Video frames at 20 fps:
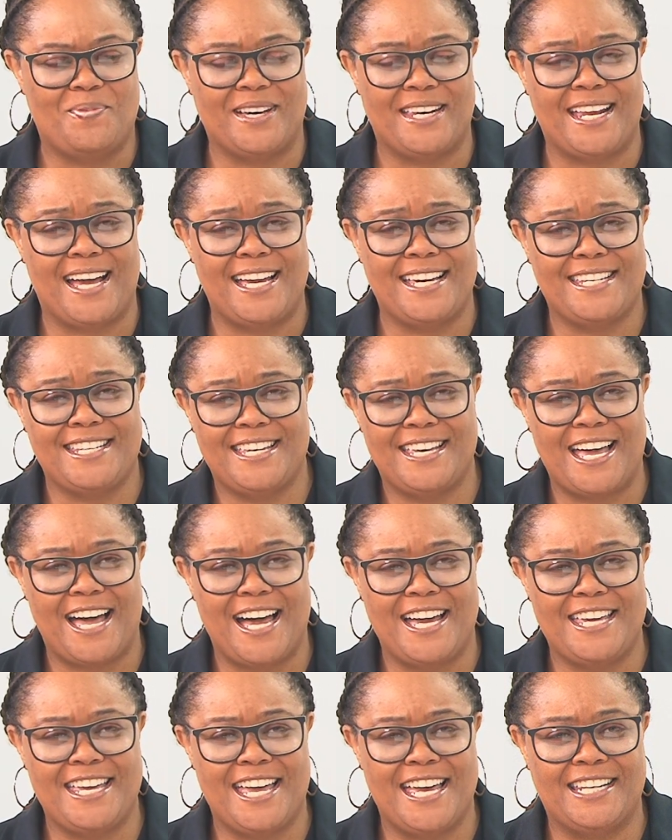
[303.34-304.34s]
But I
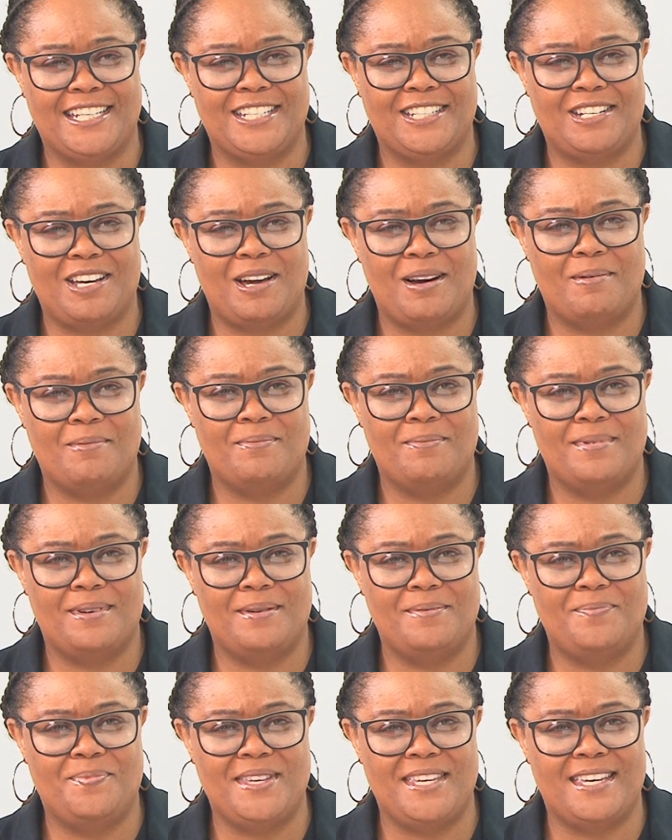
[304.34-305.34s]
ended up
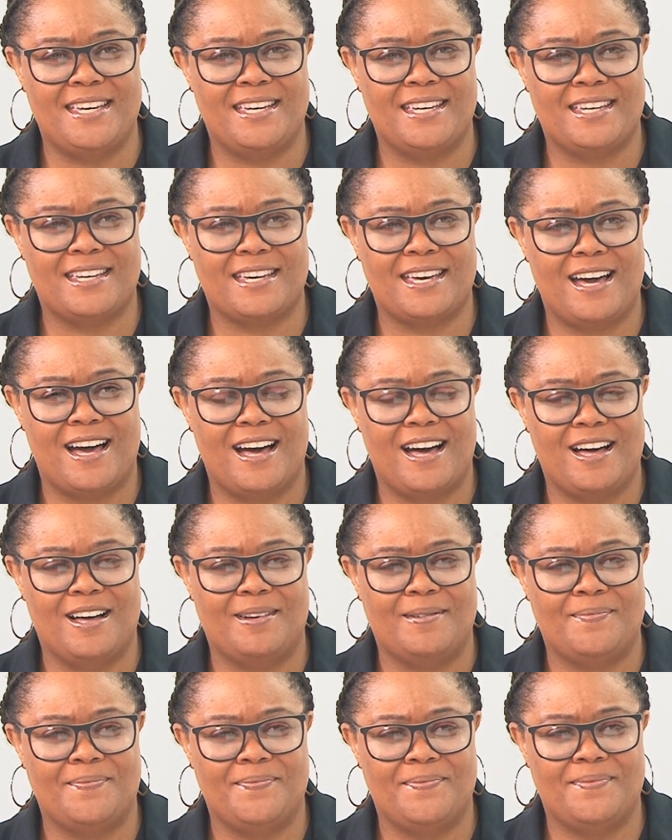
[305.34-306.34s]

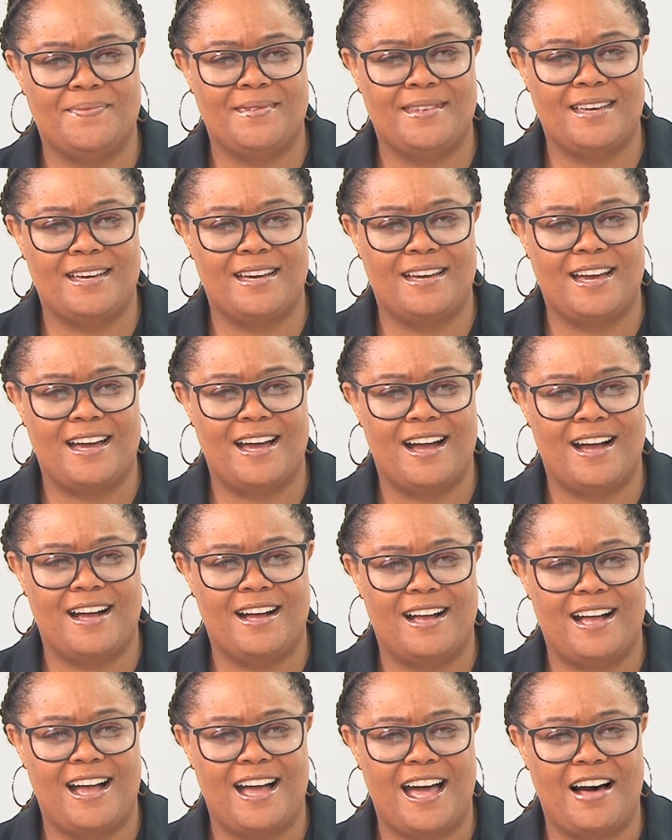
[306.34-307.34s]
being
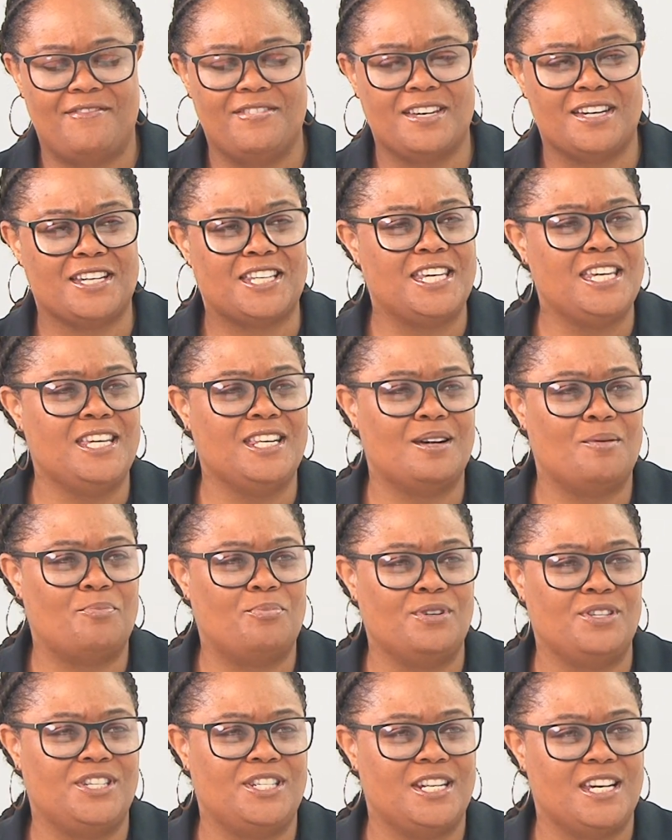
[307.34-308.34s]
having a keen
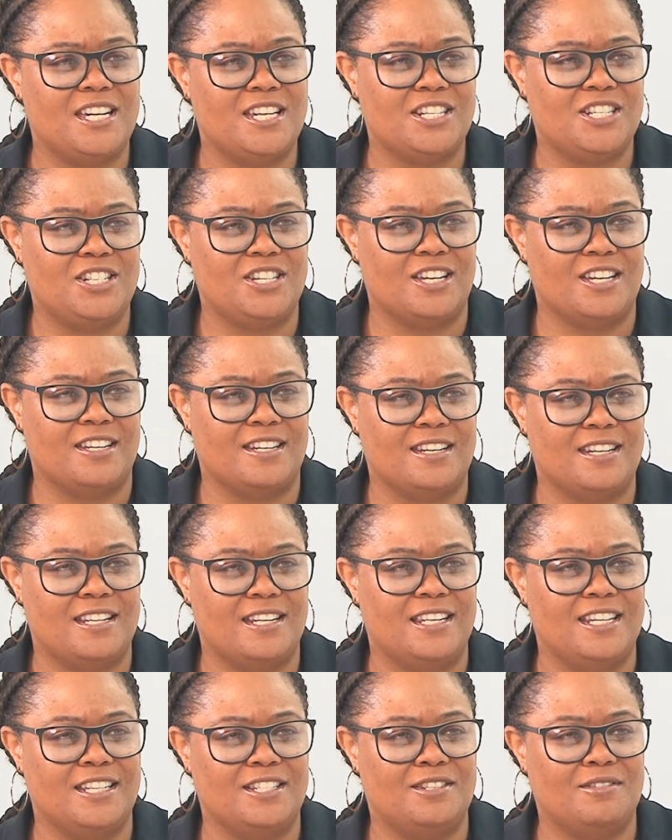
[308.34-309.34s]
appreciation
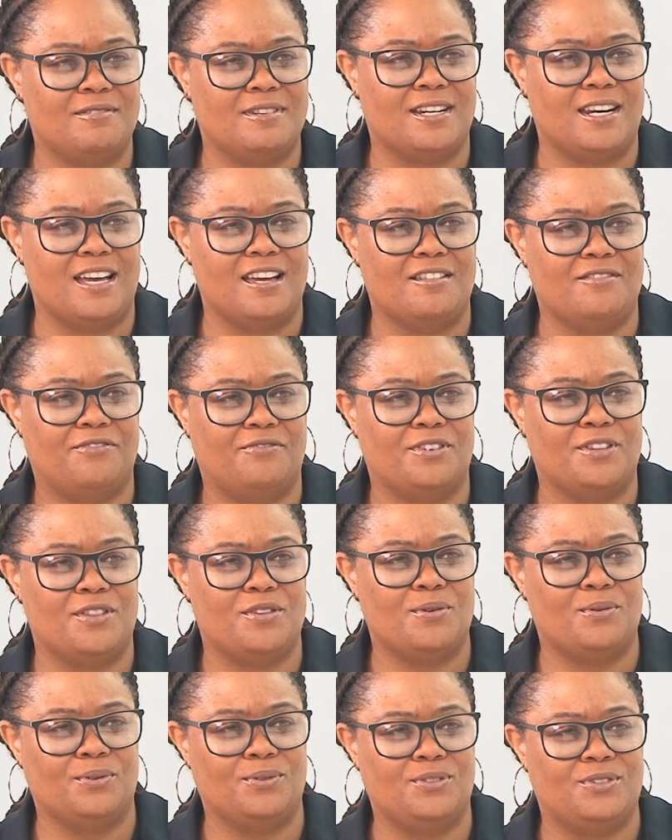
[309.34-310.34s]
later in life for
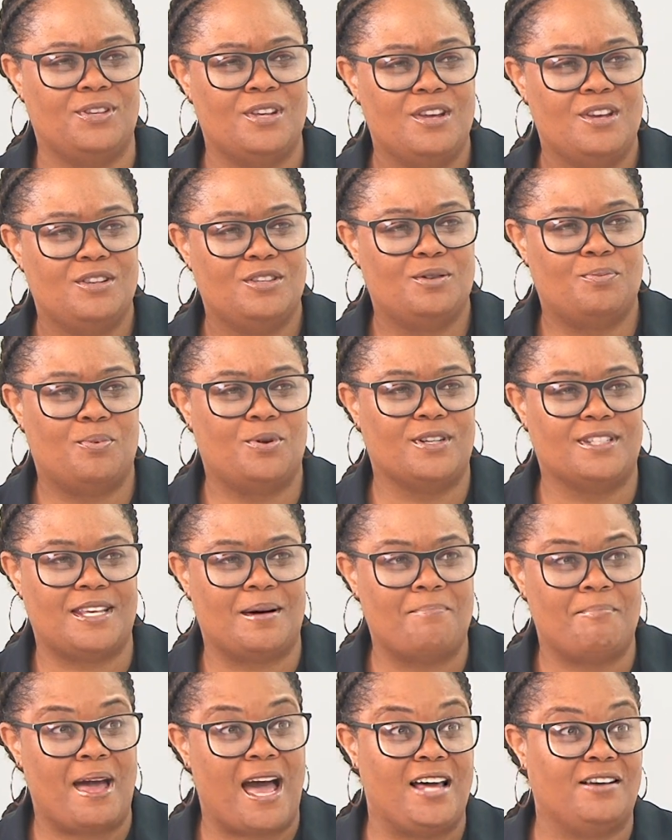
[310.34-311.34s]
those sports.
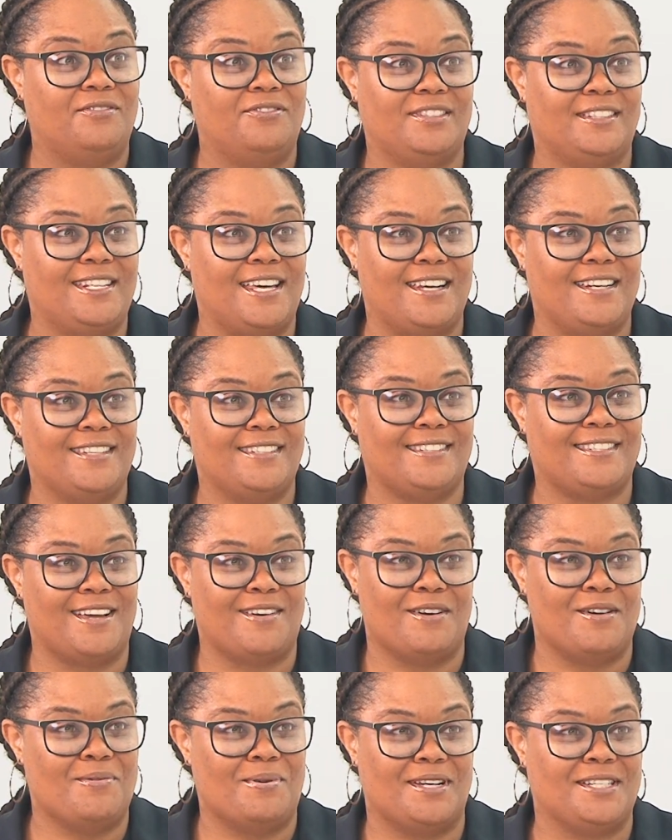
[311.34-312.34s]
I'm mad for tennis
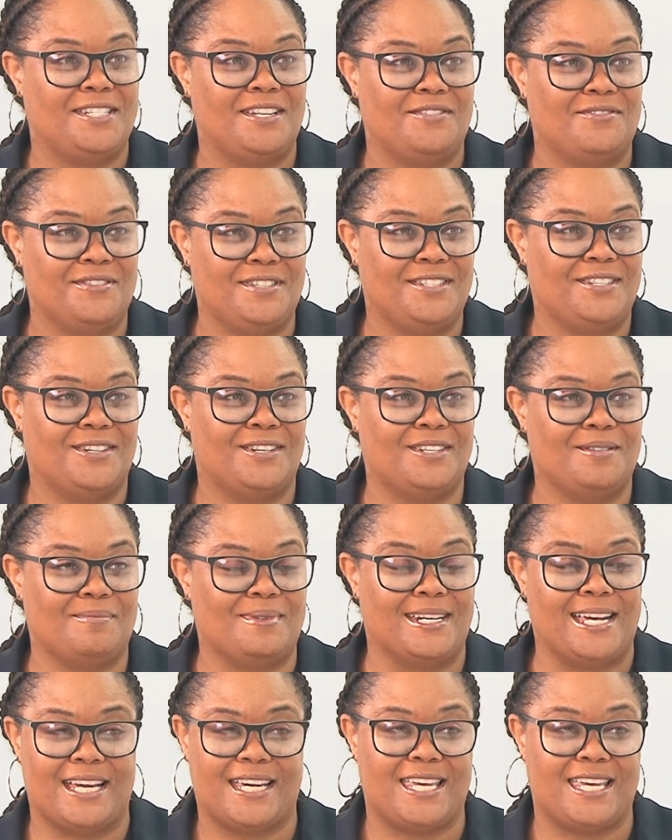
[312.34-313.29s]
now. I watch every tournament.